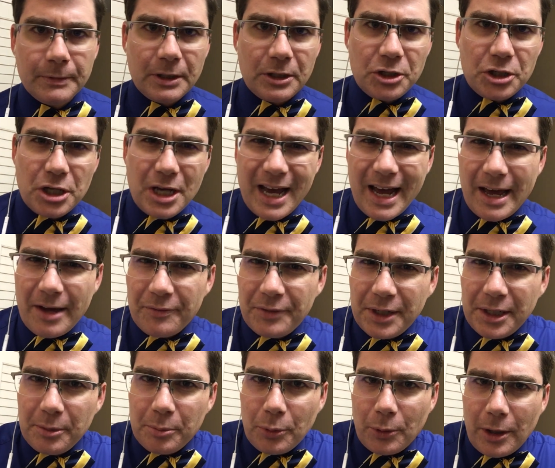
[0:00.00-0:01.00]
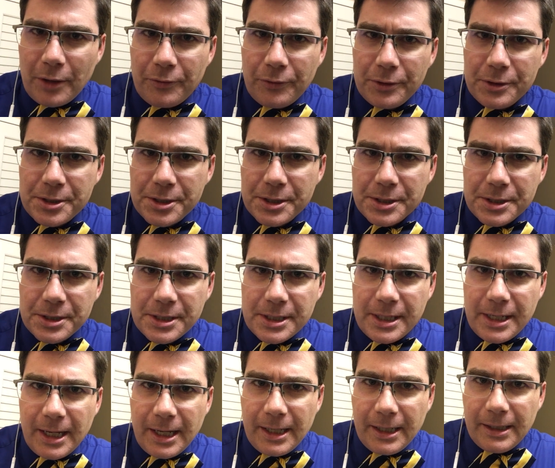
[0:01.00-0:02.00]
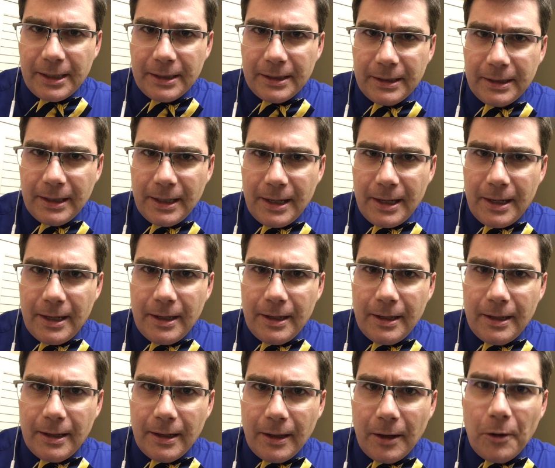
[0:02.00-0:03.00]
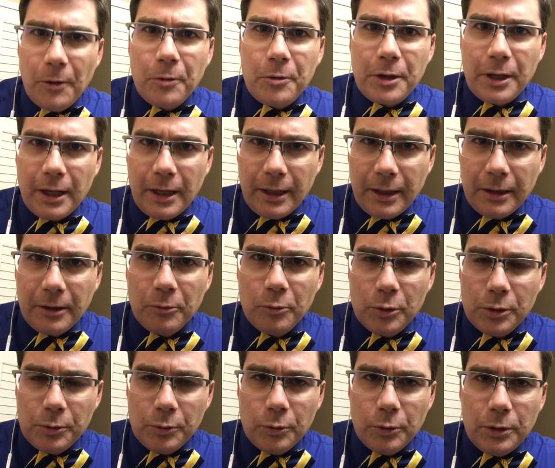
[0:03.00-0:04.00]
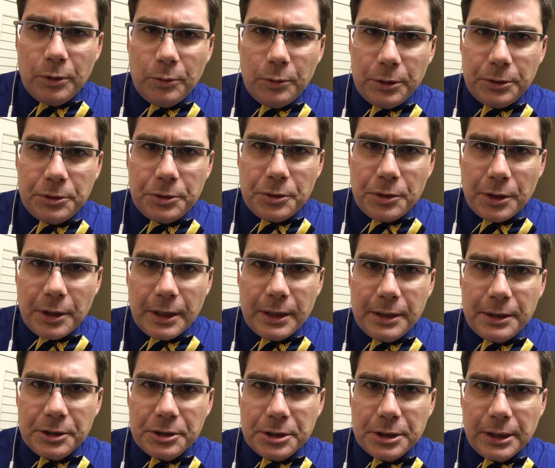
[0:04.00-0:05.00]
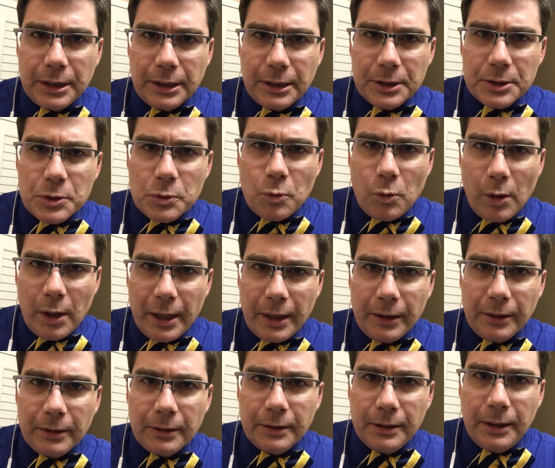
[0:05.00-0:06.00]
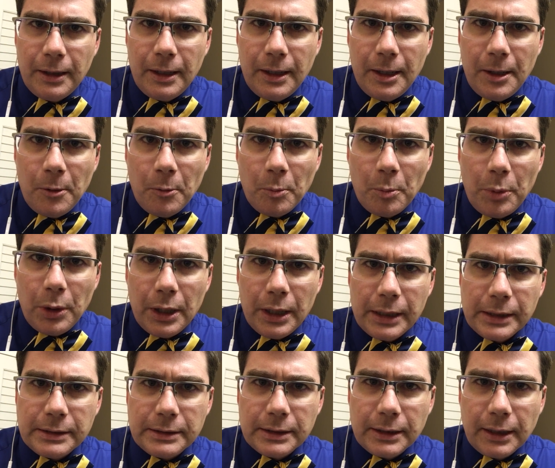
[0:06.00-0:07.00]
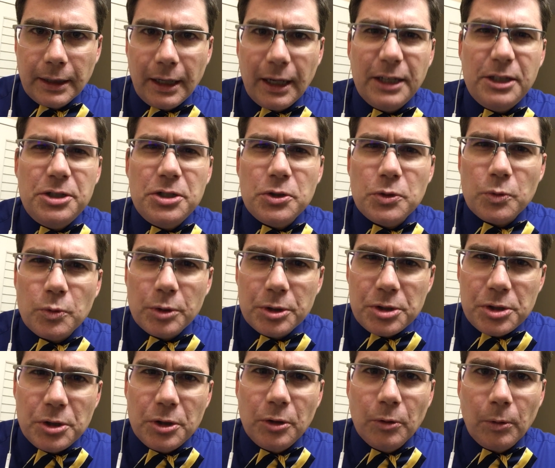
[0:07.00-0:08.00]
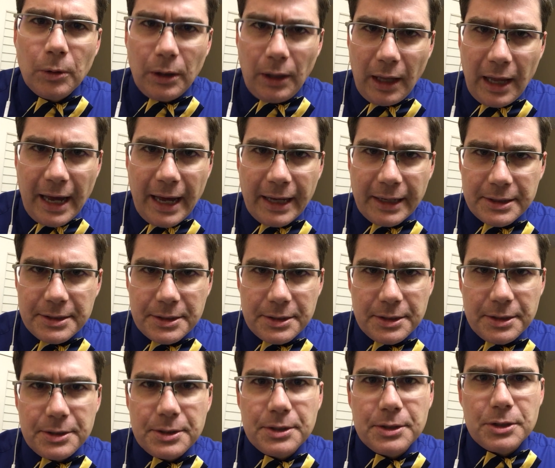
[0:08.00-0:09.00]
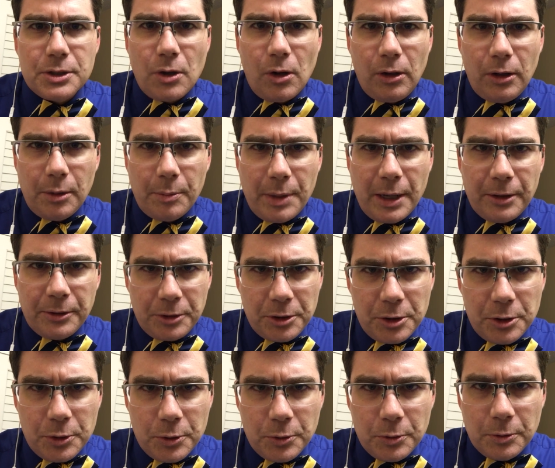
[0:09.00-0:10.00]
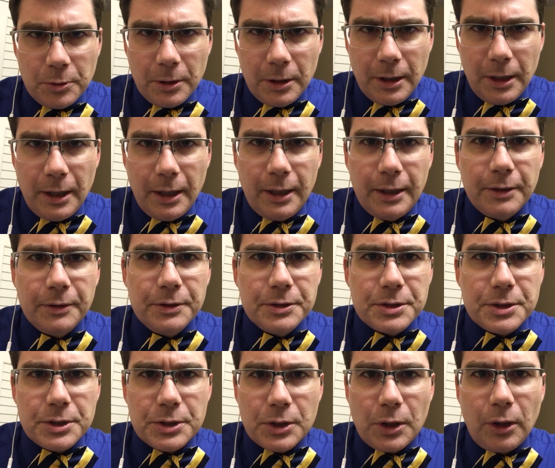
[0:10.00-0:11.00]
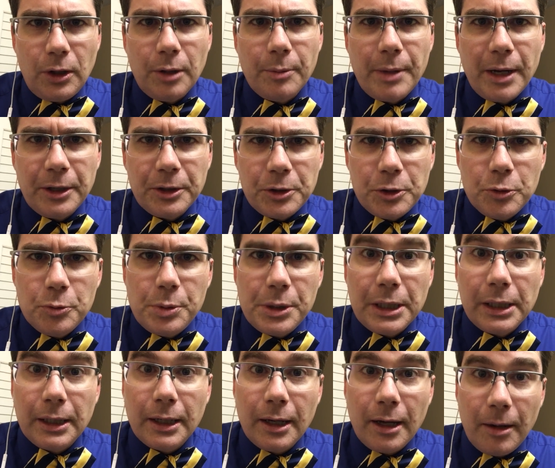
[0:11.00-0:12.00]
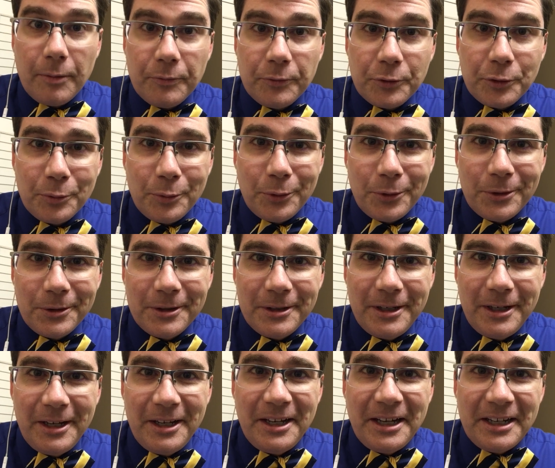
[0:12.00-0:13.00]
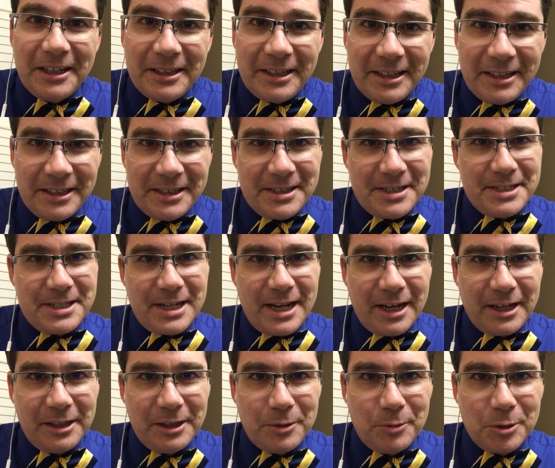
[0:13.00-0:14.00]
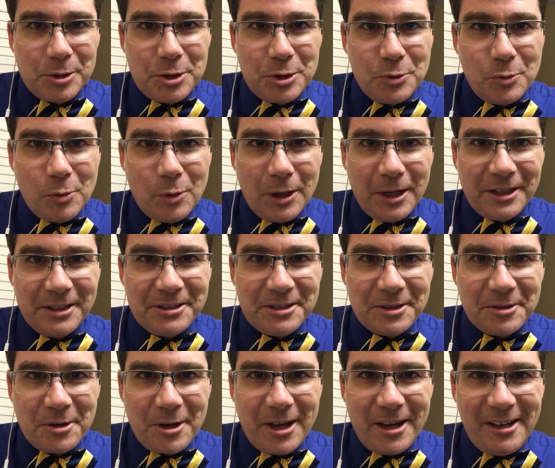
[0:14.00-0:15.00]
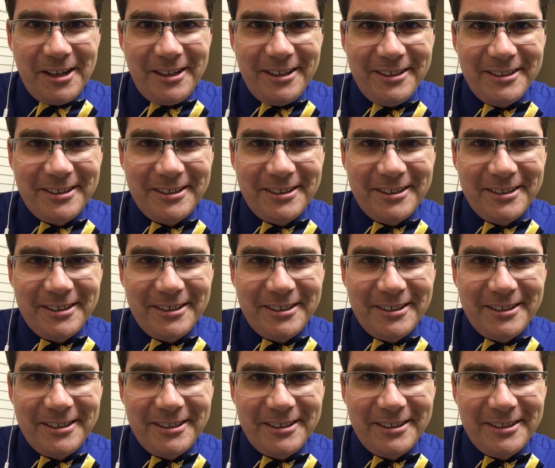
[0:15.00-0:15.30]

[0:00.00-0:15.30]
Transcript: do you have any preferences today? Okay, we'll do the conditioning as well. But I just want you to relax. This is all about you. This is all about you being comfortable and getting exactly what you want, okay?